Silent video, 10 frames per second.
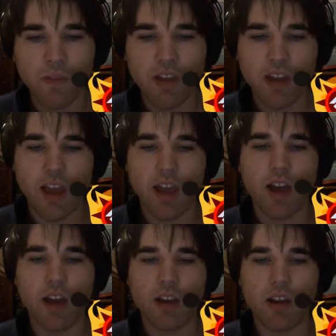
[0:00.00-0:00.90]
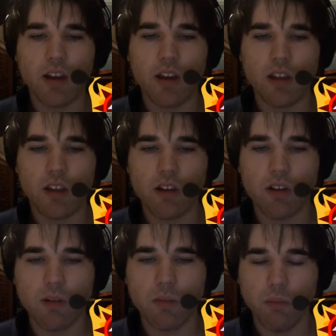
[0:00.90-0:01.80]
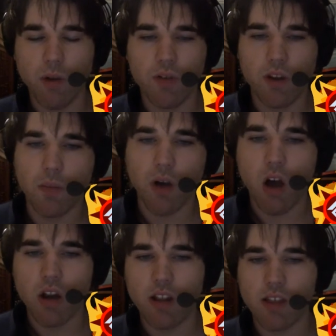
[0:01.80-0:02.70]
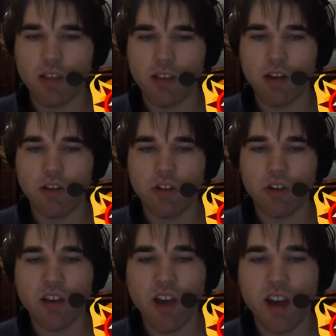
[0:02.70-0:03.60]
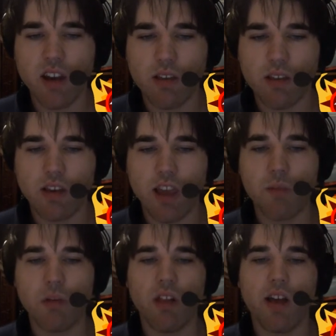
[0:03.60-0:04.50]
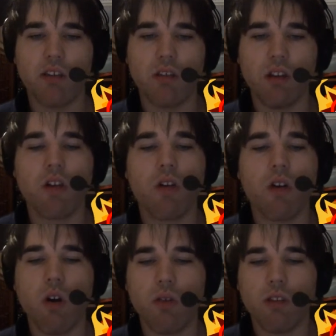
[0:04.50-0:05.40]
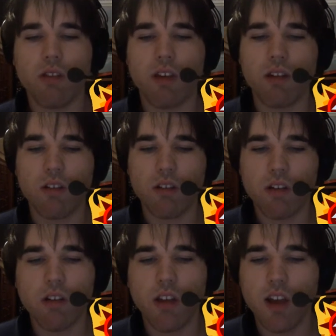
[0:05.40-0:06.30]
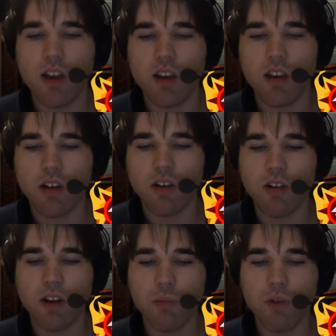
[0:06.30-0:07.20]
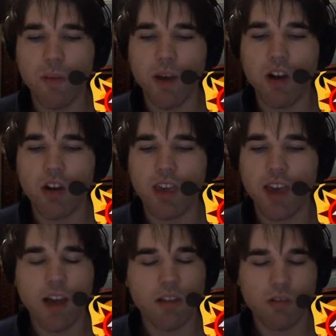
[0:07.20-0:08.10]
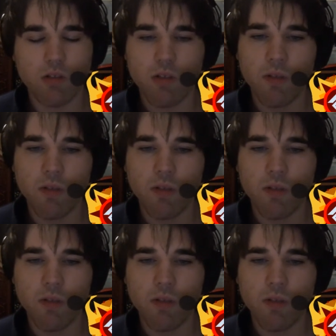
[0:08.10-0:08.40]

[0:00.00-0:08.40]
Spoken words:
and you're moving a pawn in the center, kind of stabilizing your own center, and you're going to prepare to castle.